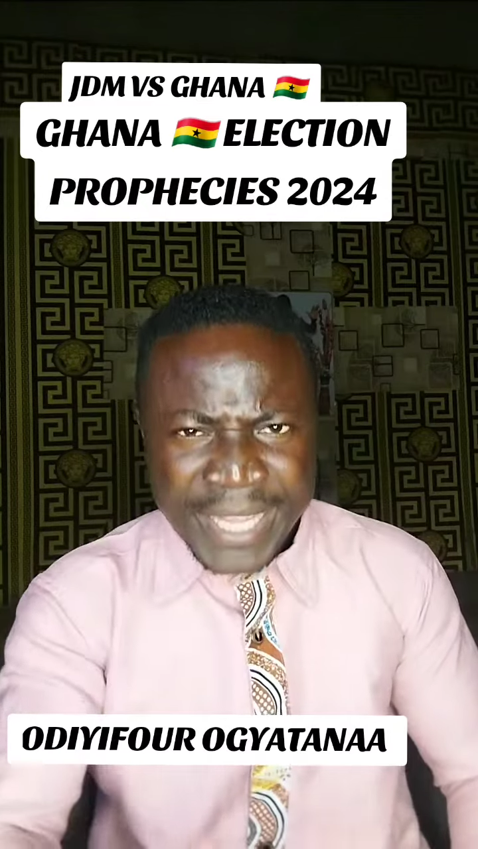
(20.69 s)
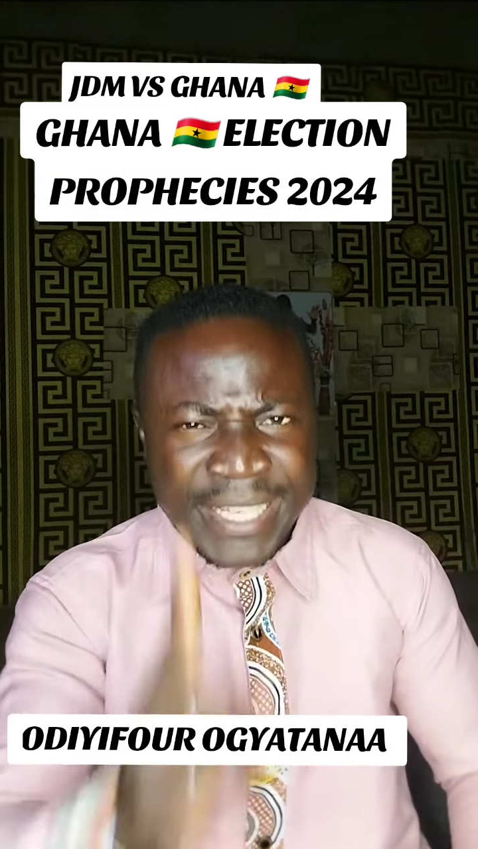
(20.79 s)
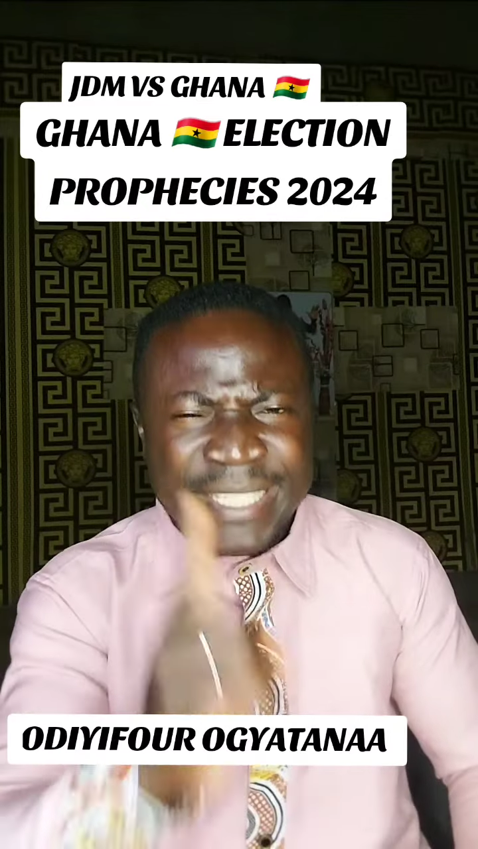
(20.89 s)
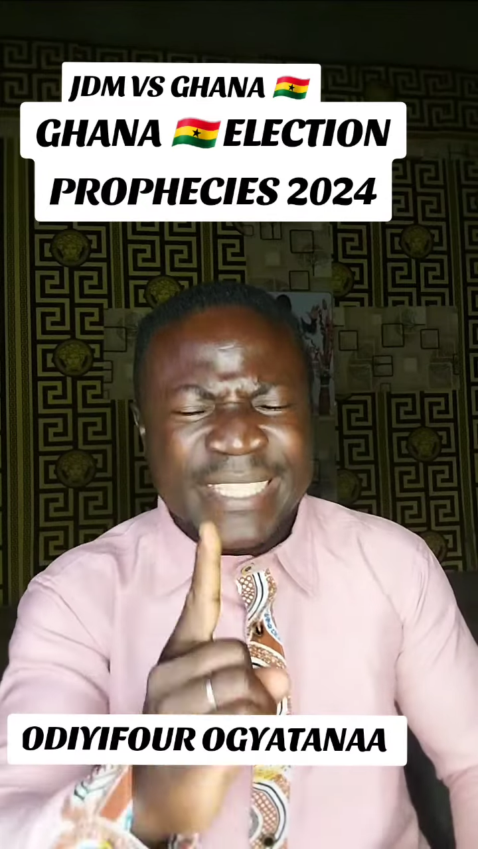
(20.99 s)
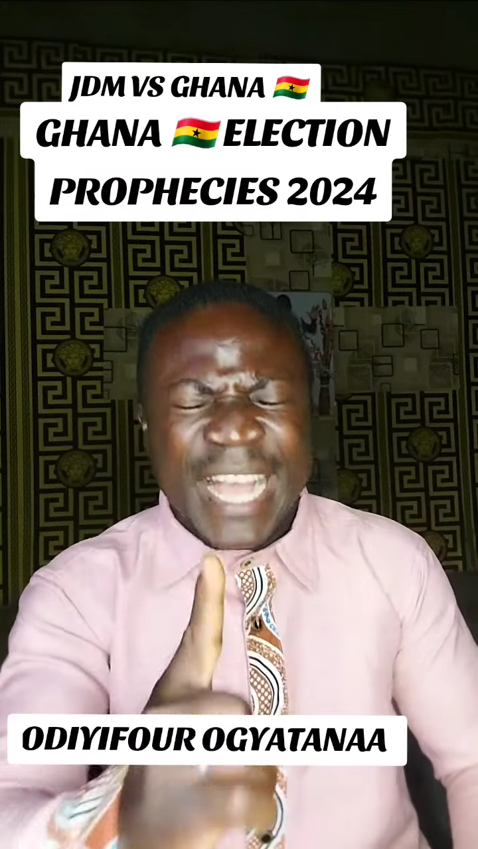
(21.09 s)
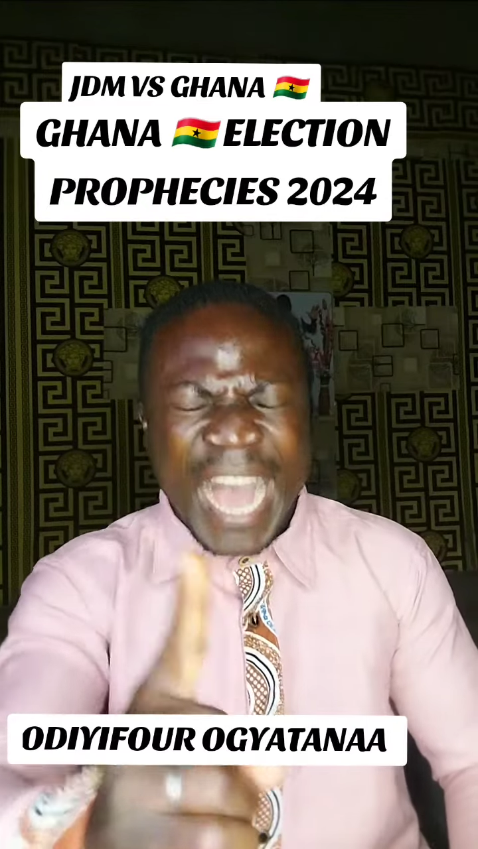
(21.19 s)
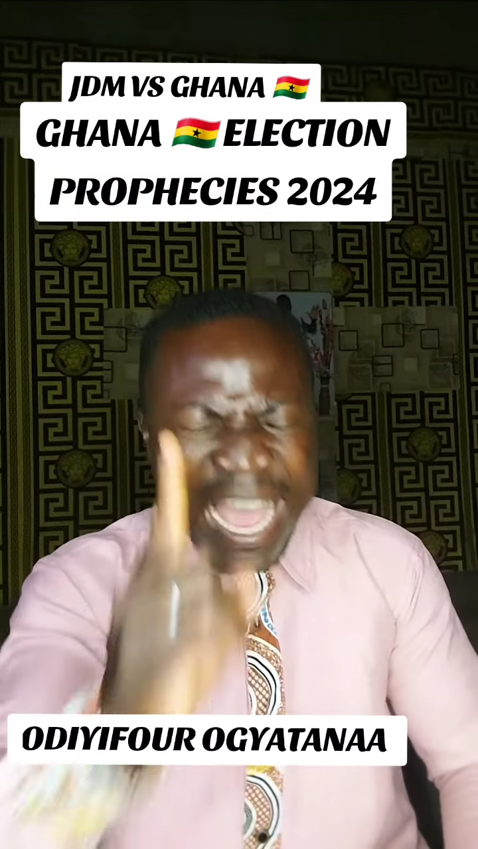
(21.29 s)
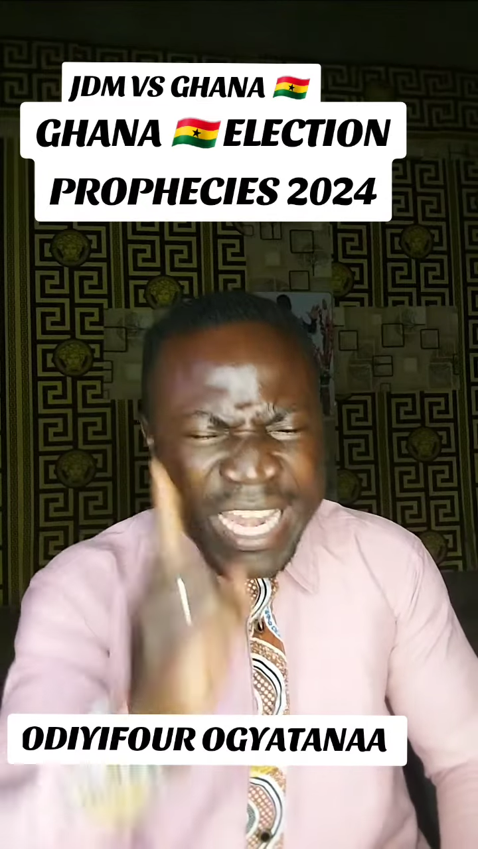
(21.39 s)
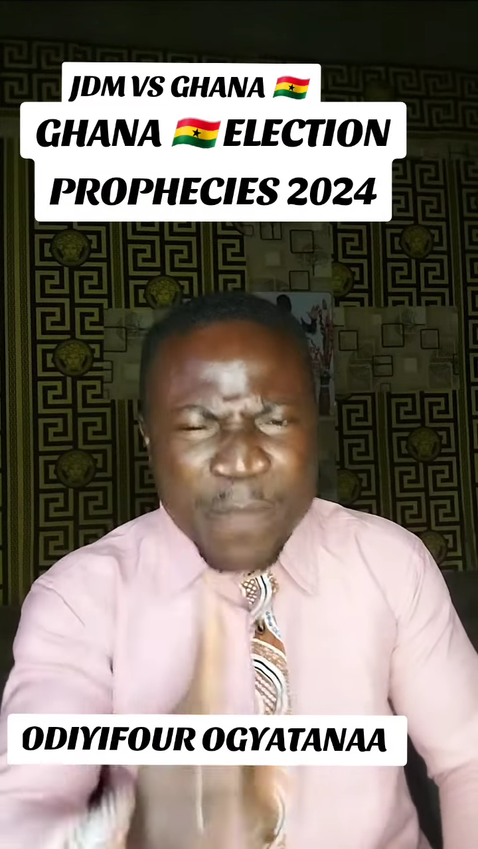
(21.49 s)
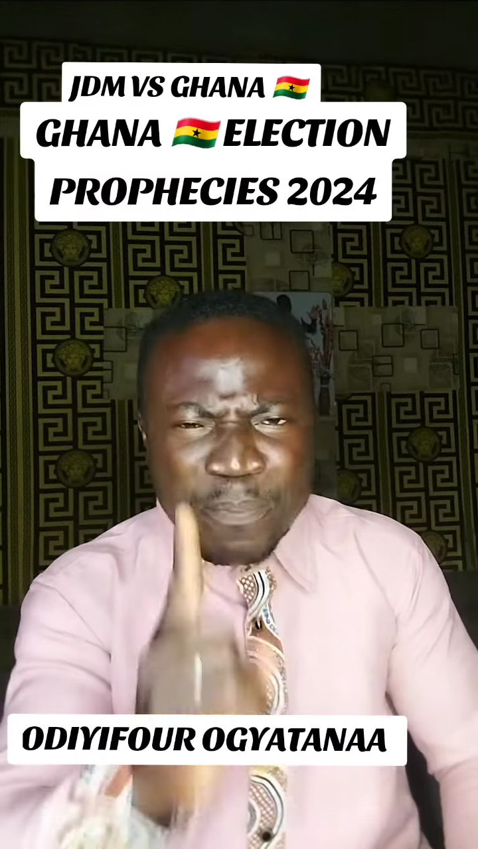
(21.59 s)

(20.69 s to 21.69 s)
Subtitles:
This is a highly